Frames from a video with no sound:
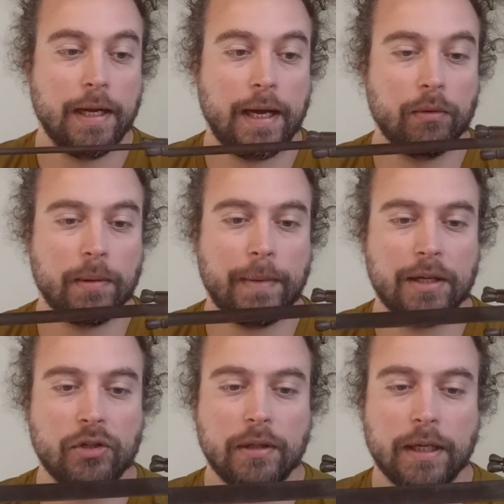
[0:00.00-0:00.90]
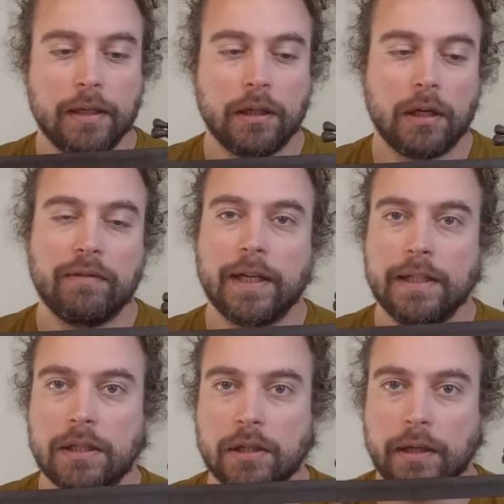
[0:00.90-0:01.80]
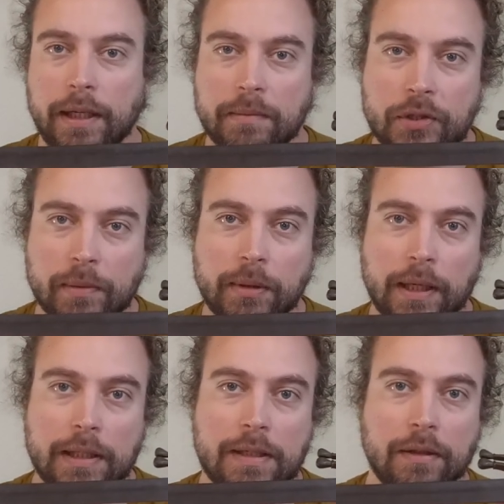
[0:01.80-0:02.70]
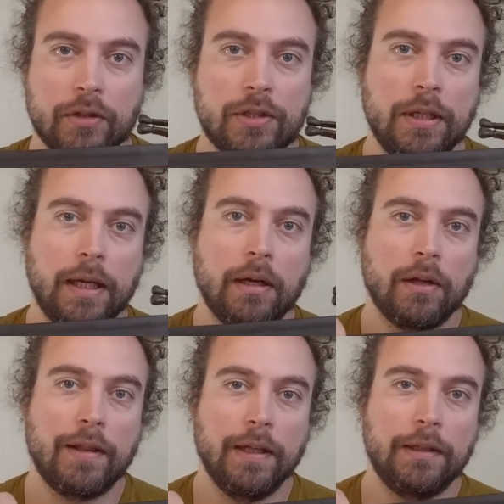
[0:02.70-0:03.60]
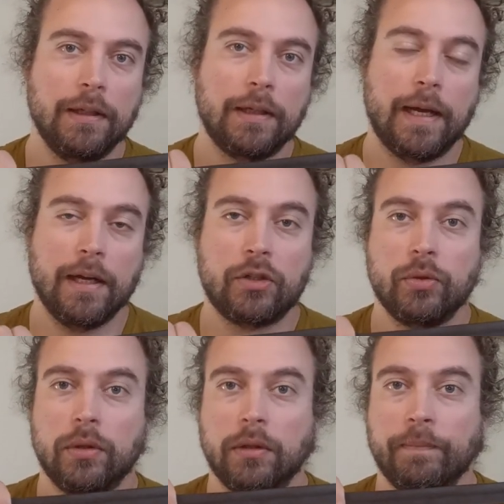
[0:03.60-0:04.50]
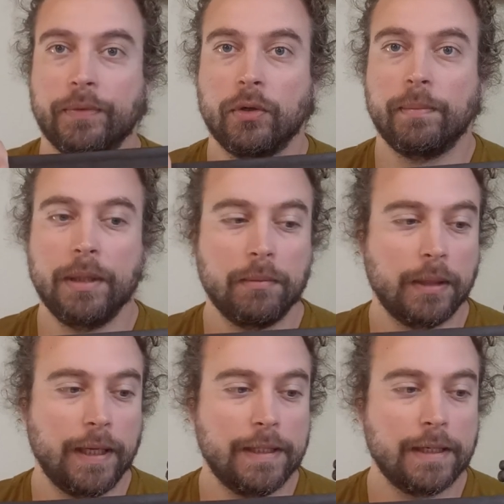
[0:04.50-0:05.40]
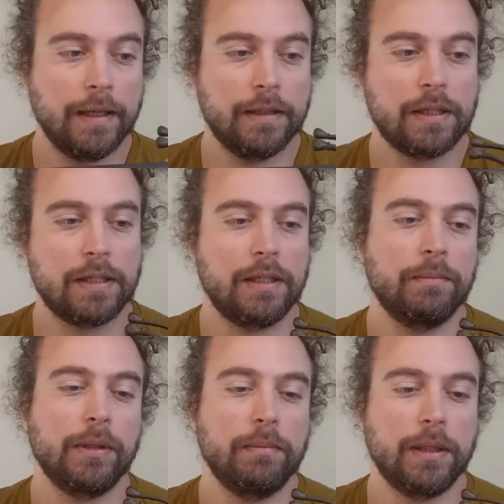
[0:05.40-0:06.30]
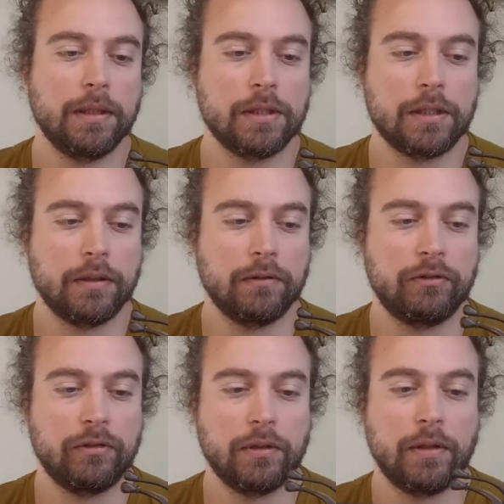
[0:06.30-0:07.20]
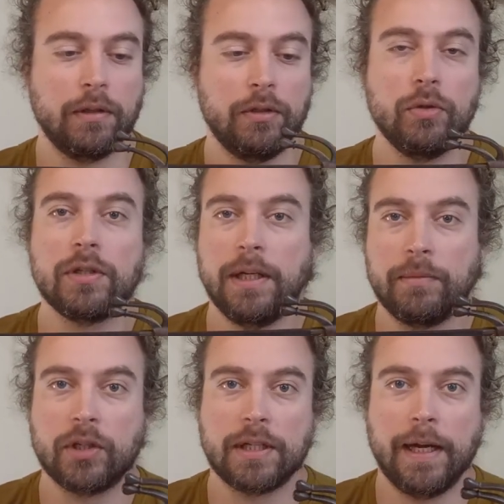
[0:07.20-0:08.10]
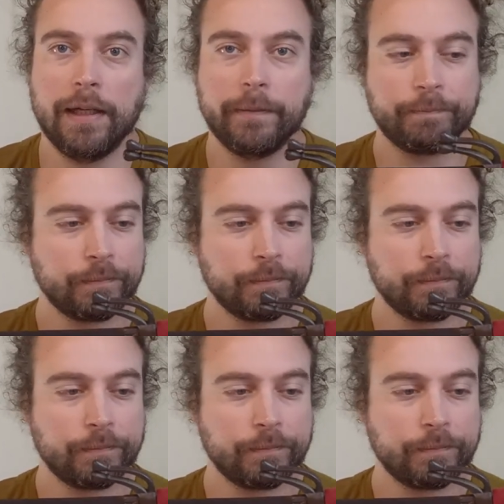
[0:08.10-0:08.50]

I would imagine that in a lot of cases on Nimcha blades, you're seeing authentic, actual European blades, and this is simply because of the use Nimchas had.